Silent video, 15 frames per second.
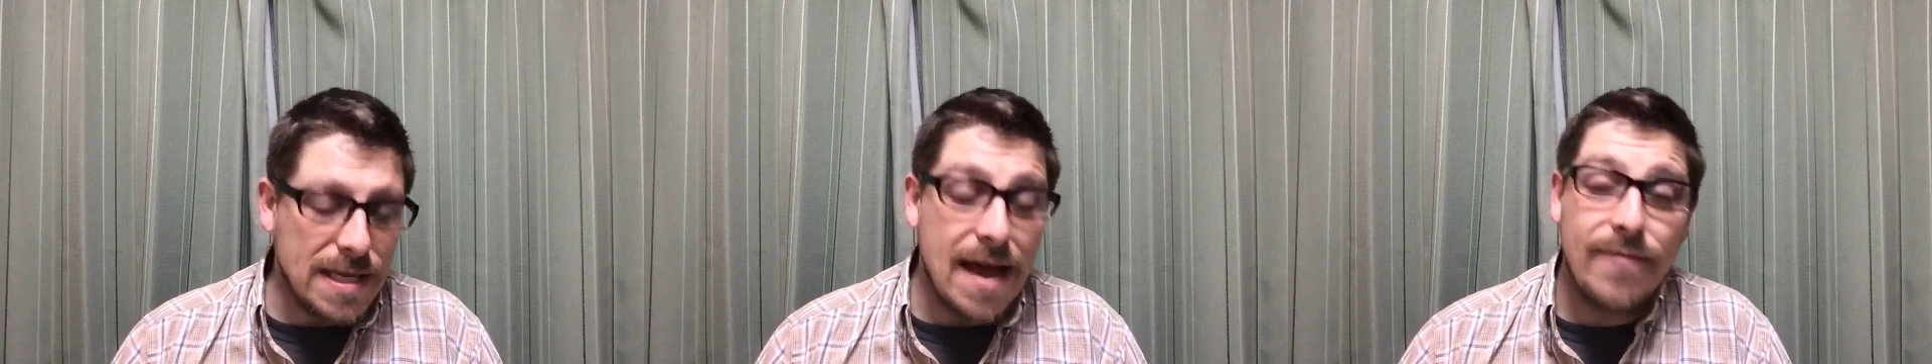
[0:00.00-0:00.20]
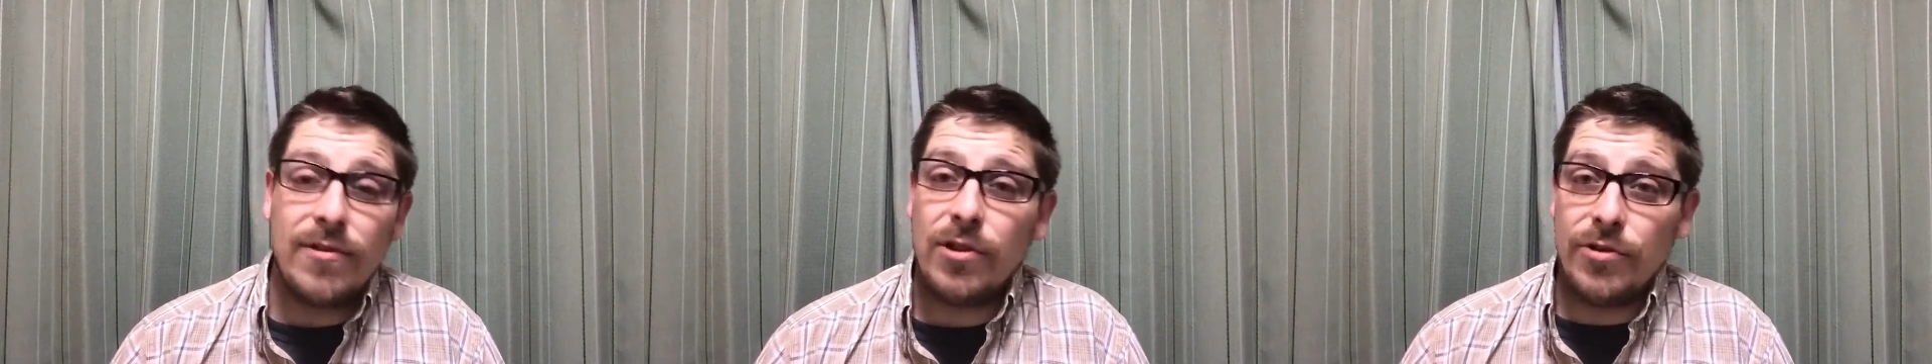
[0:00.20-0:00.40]

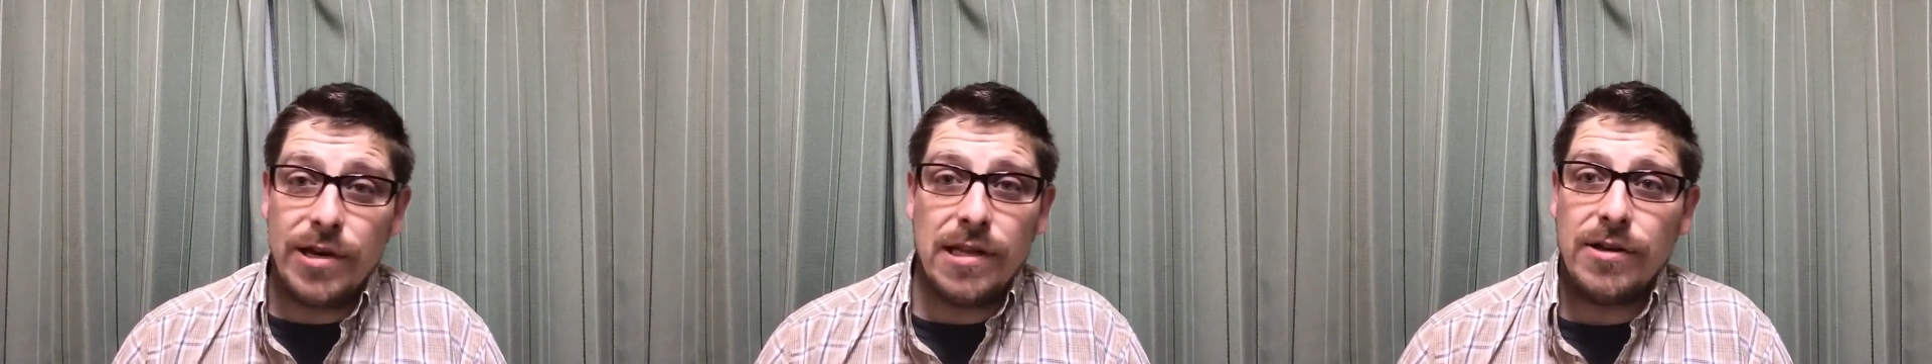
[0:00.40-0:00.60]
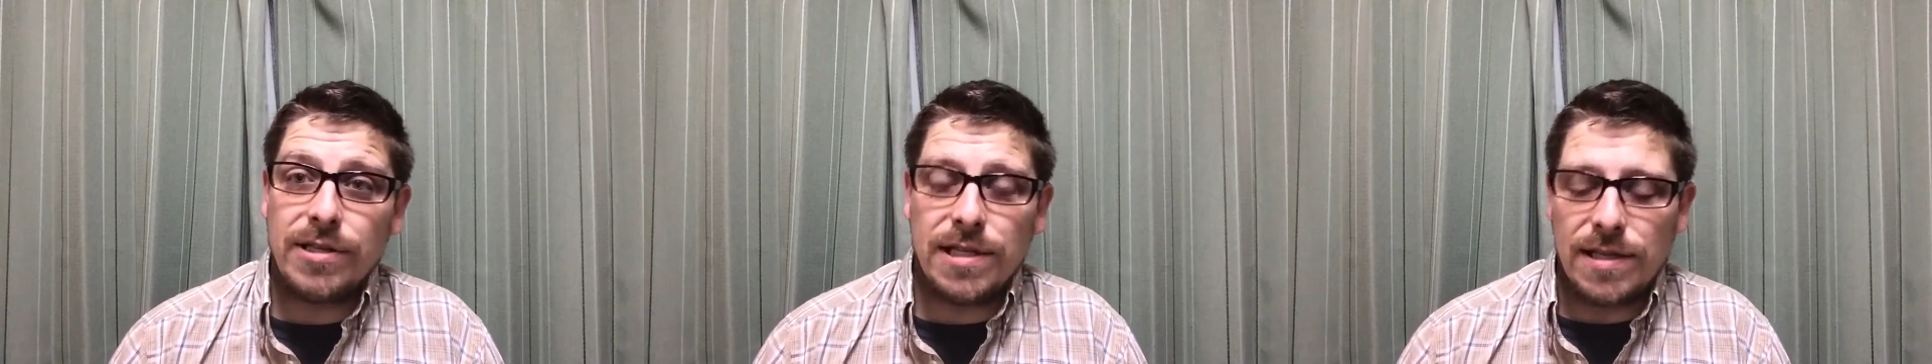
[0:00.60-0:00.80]
I haven't really
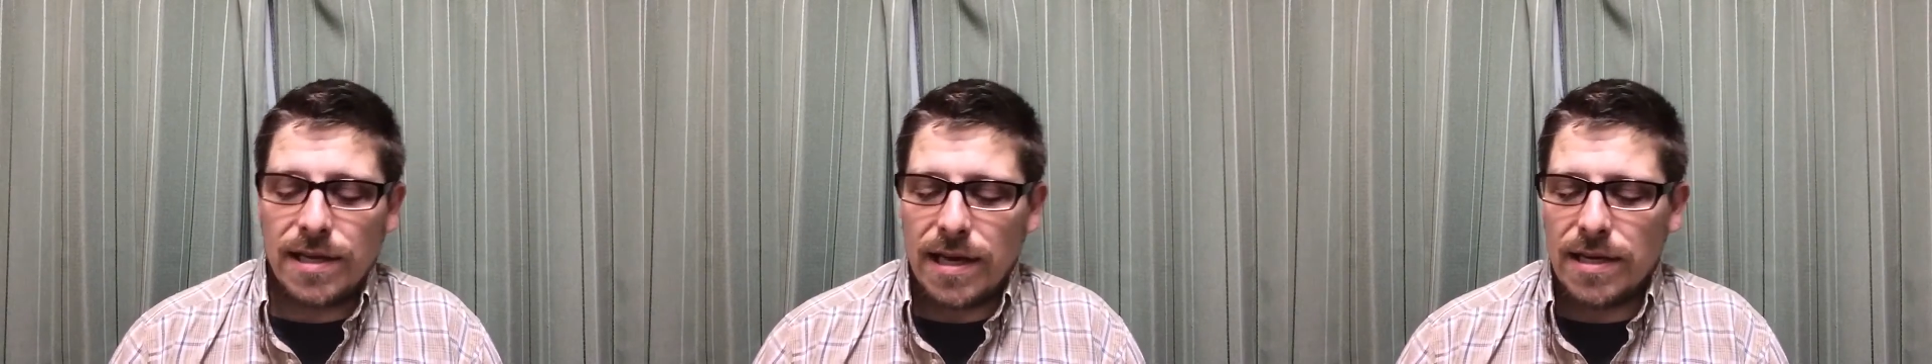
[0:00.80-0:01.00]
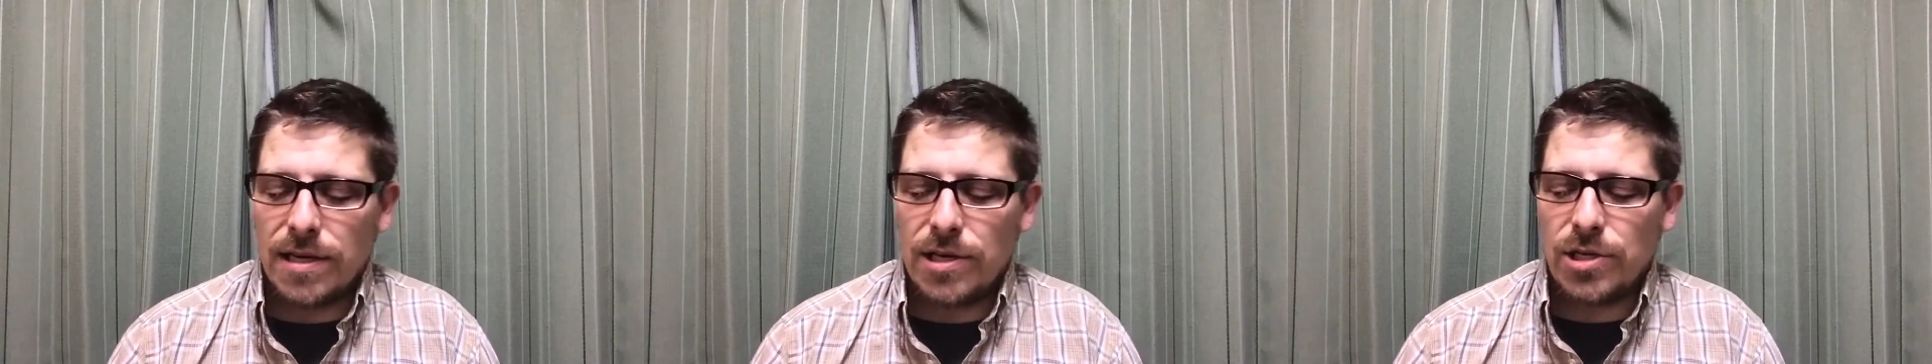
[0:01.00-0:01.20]
looked at the
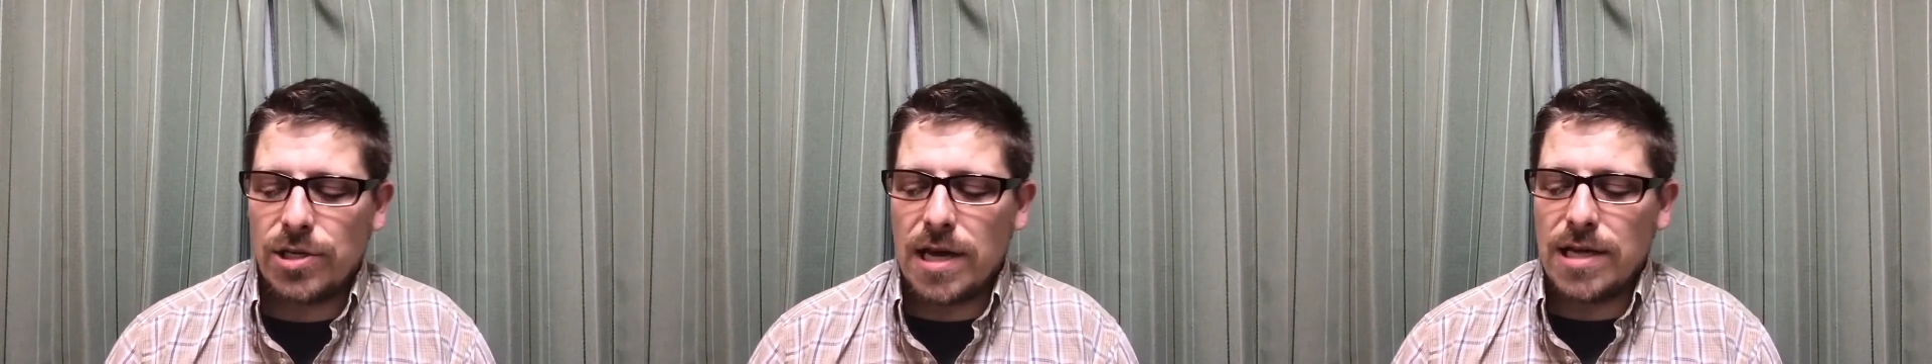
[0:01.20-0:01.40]
condition.